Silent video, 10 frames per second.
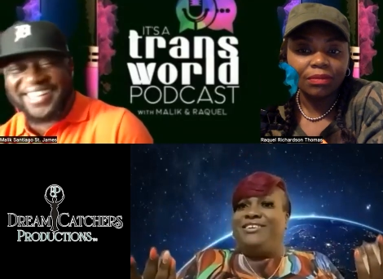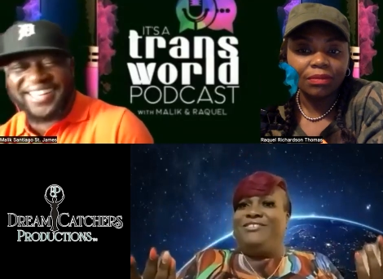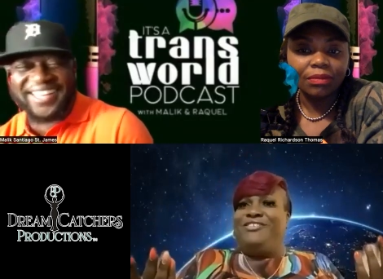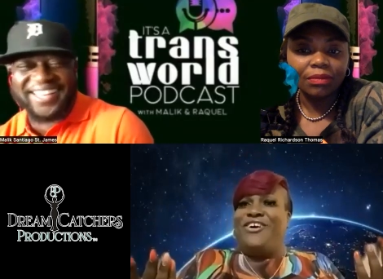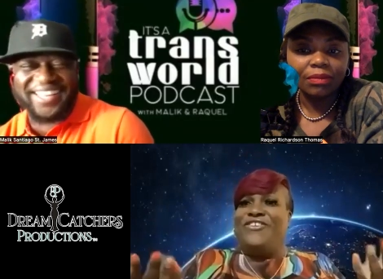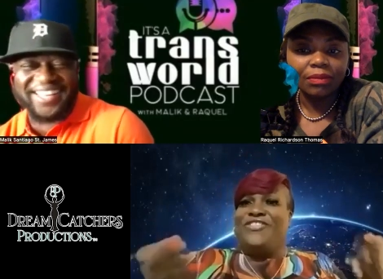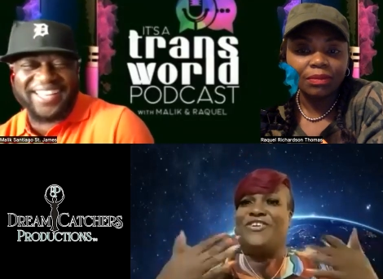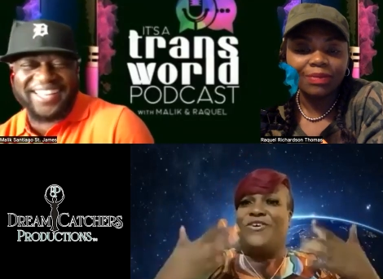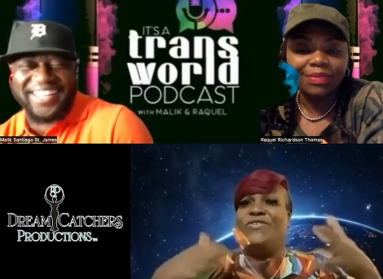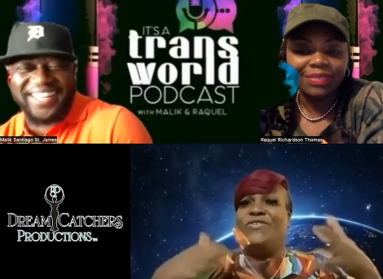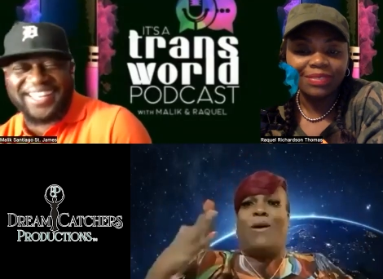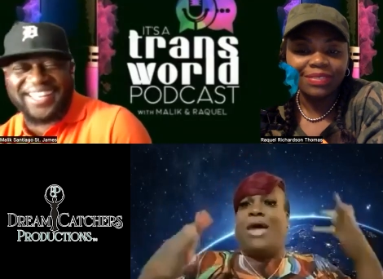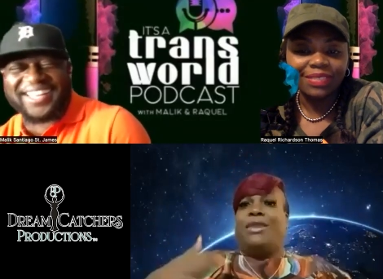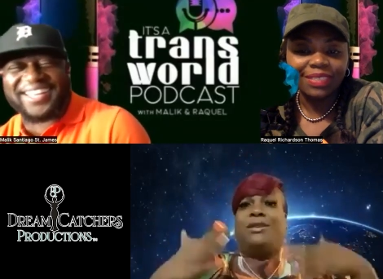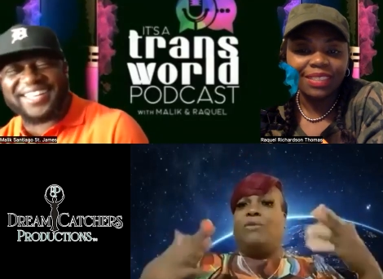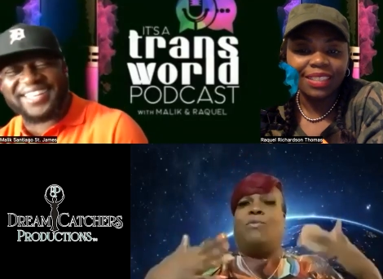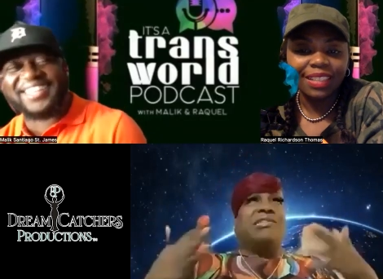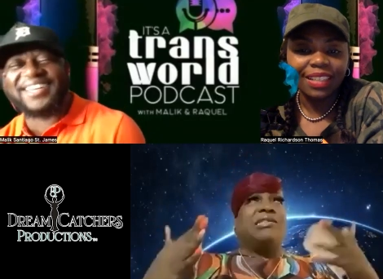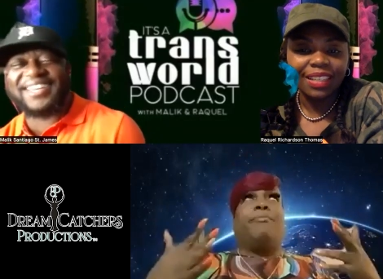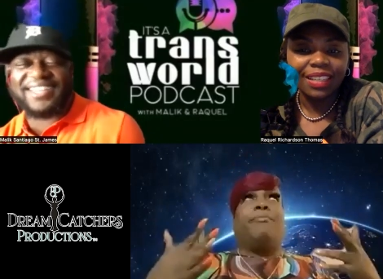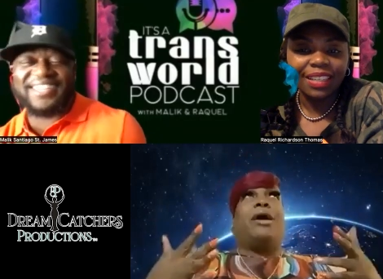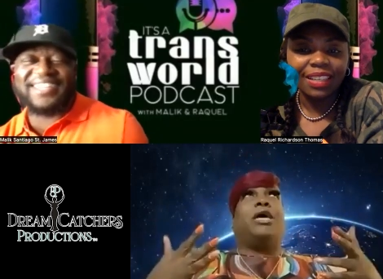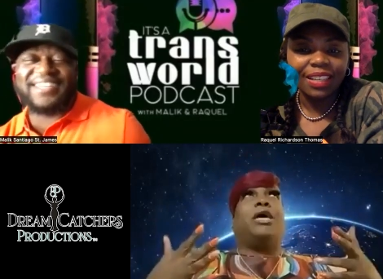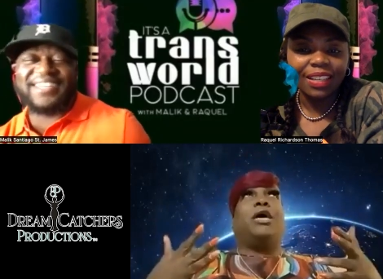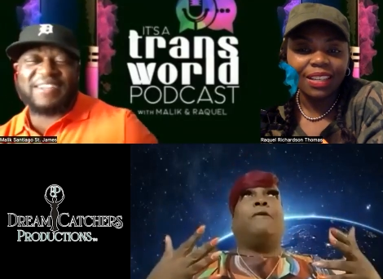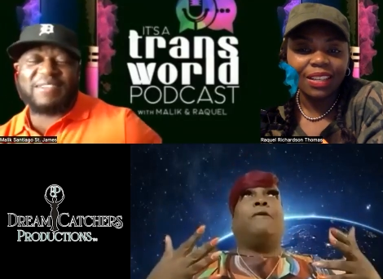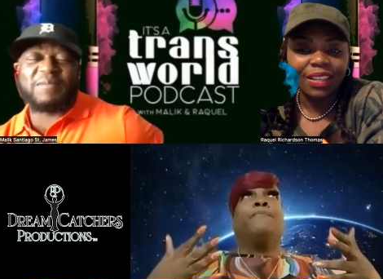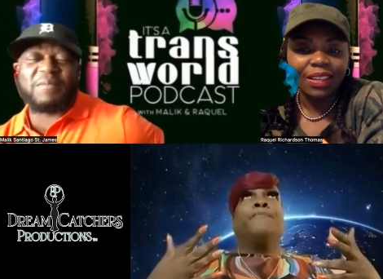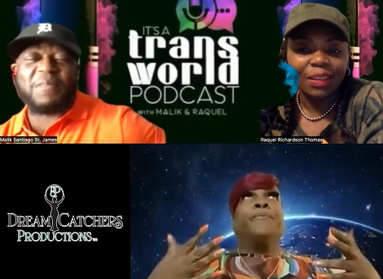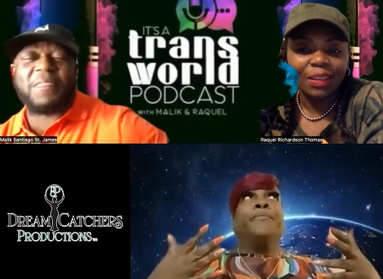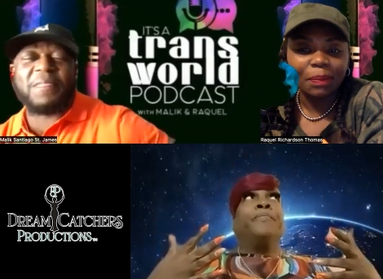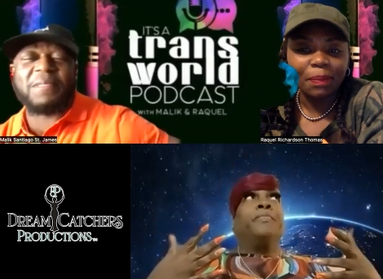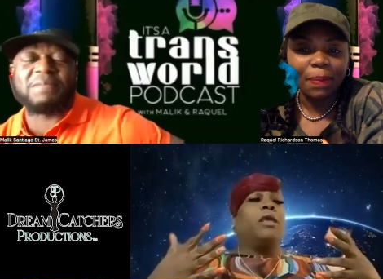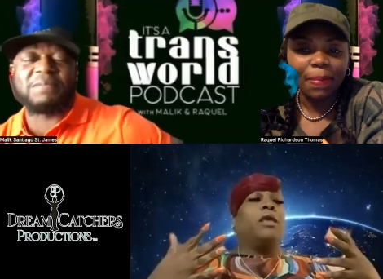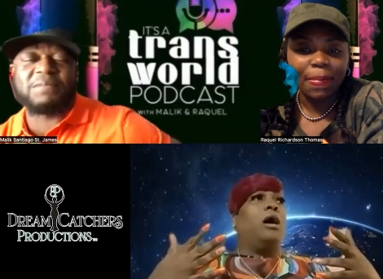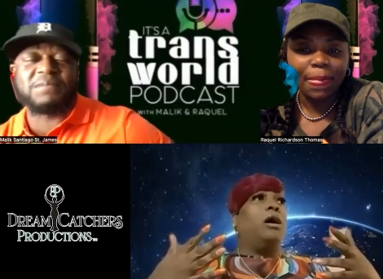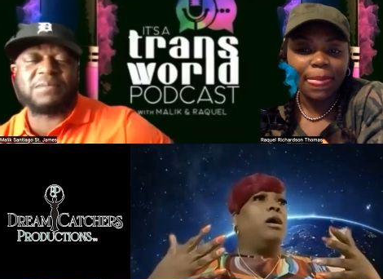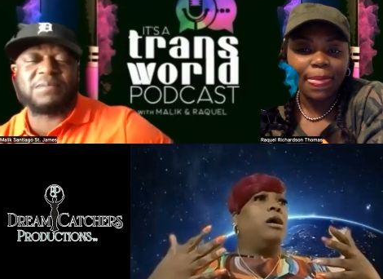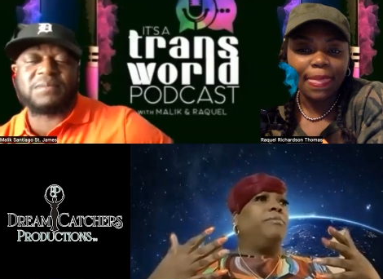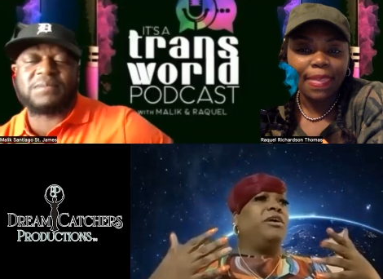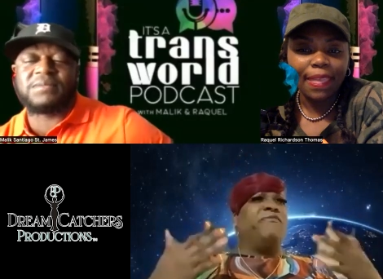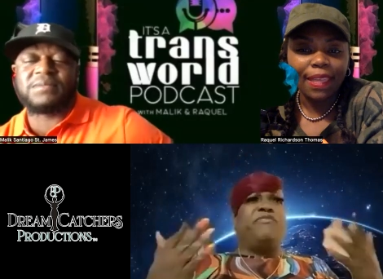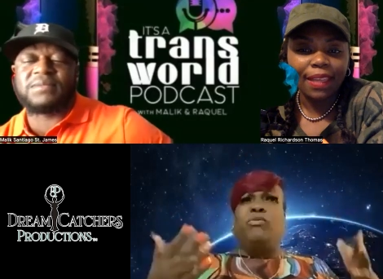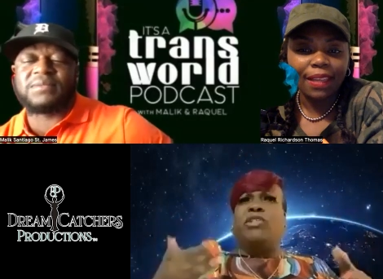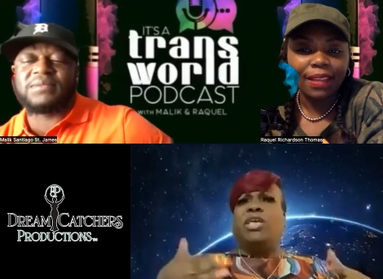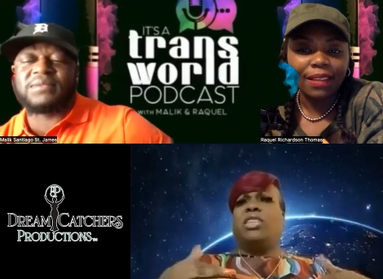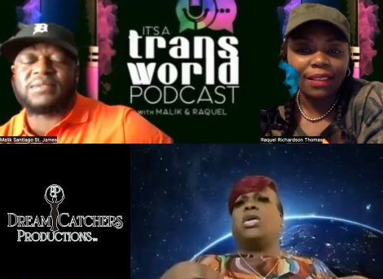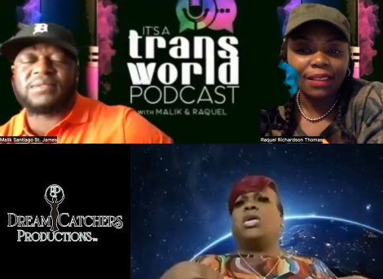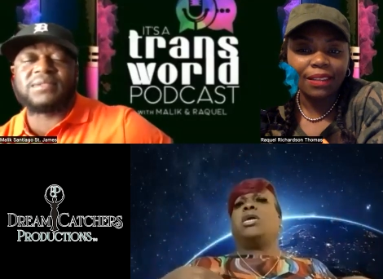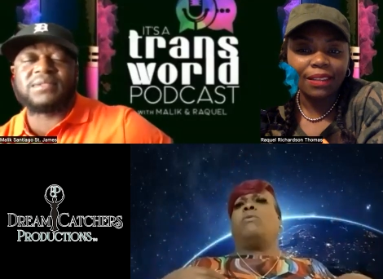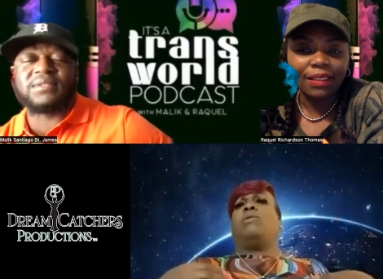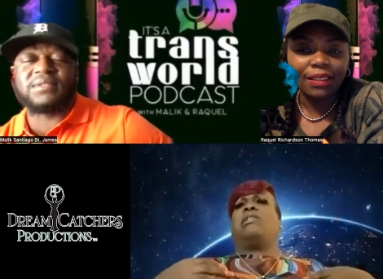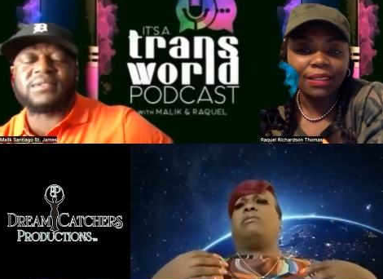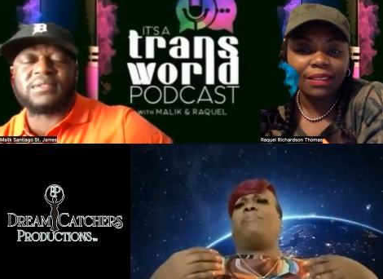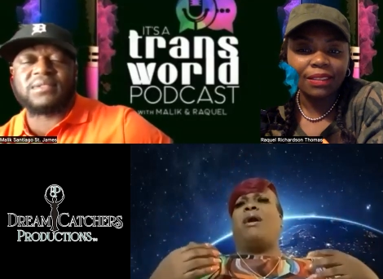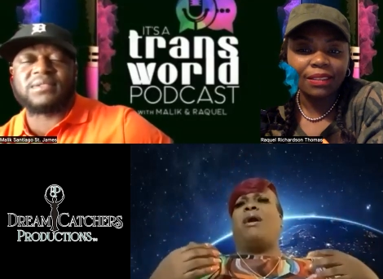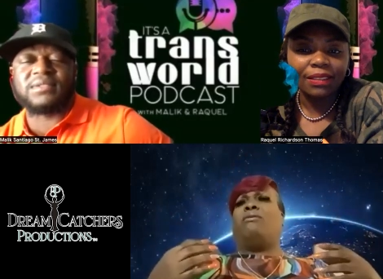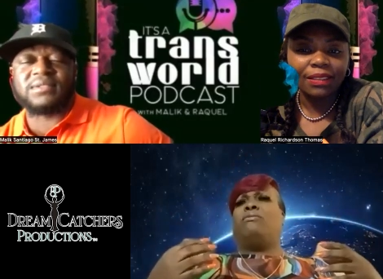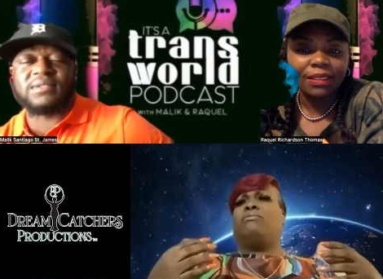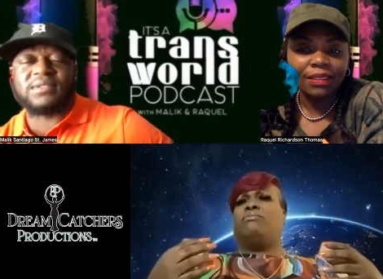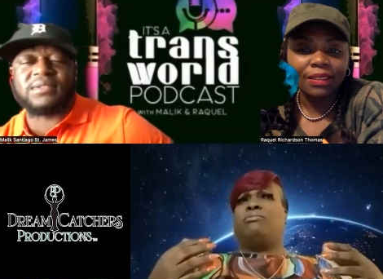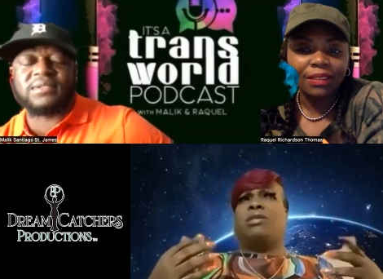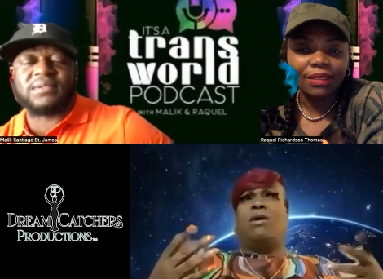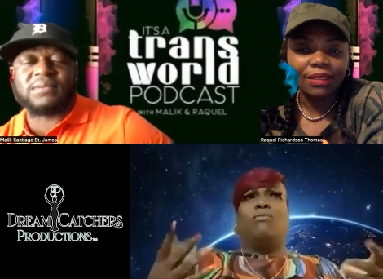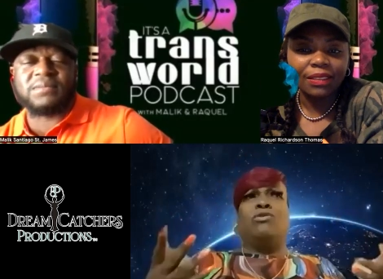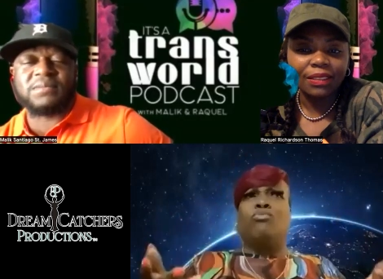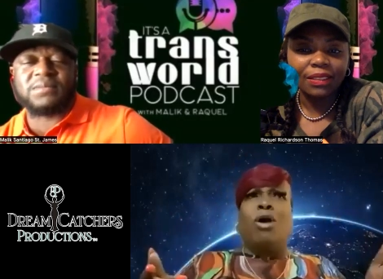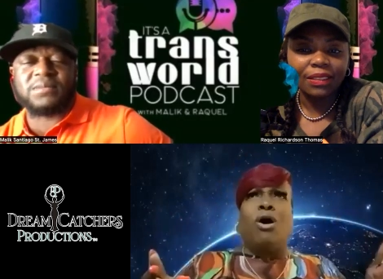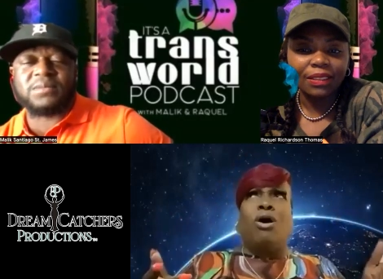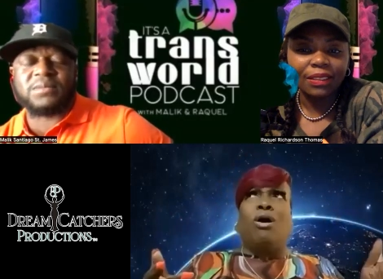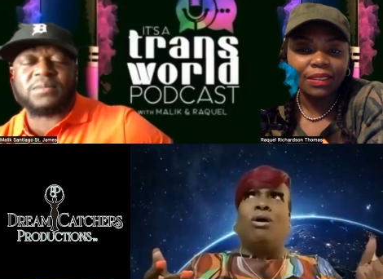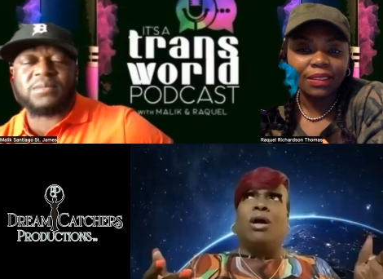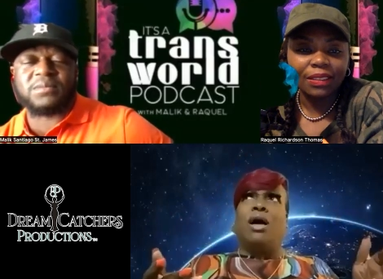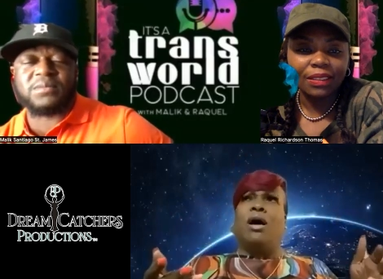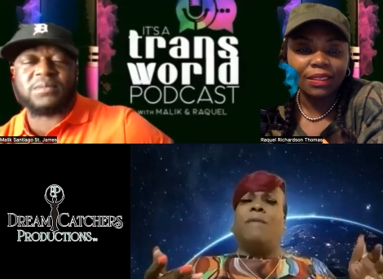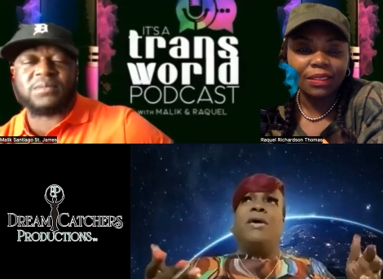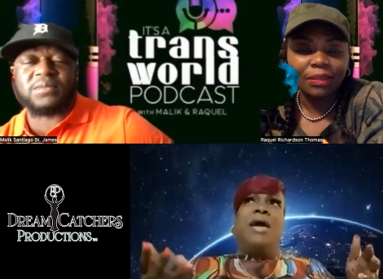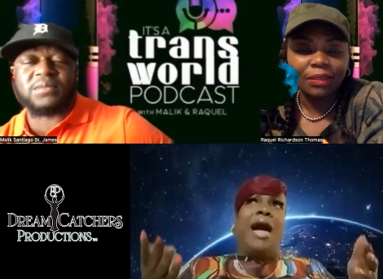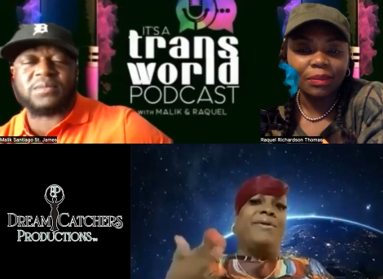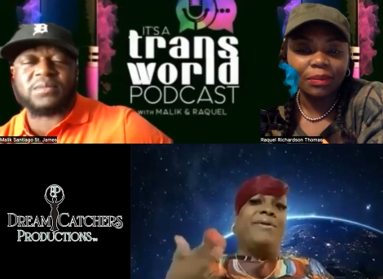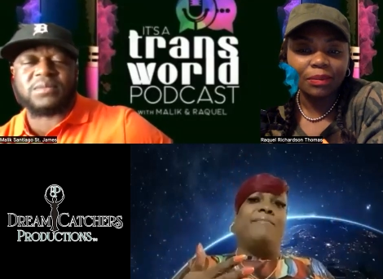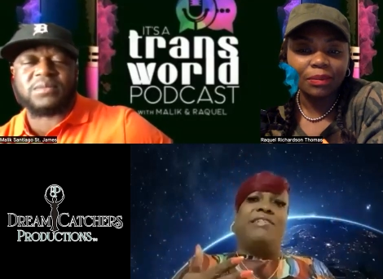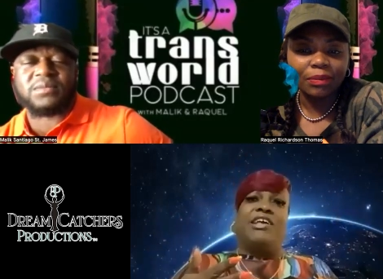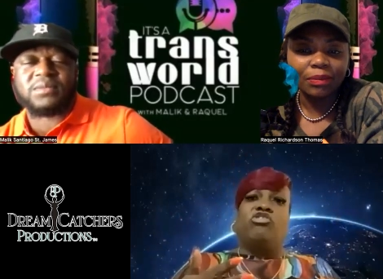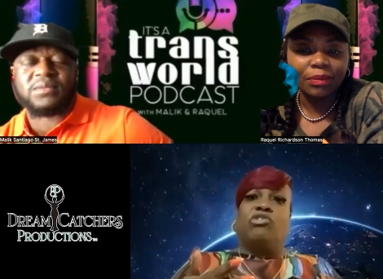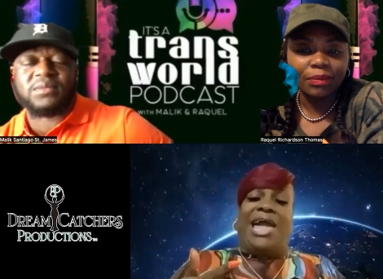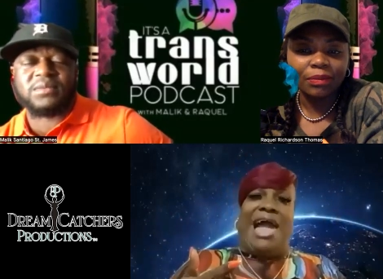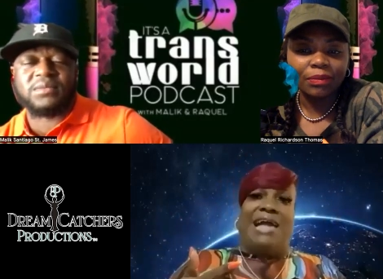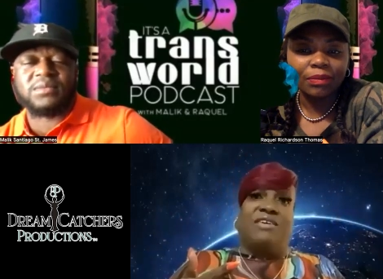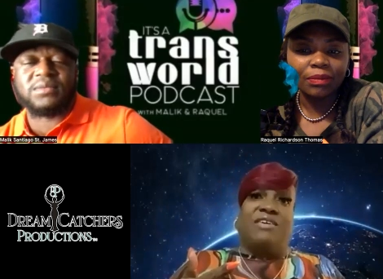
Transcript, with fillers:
Speaker 1: you know, so no, I didn't, it wasn't about a, a um, confusing thing. It wasn't about something was wrong. Um, I became sexually active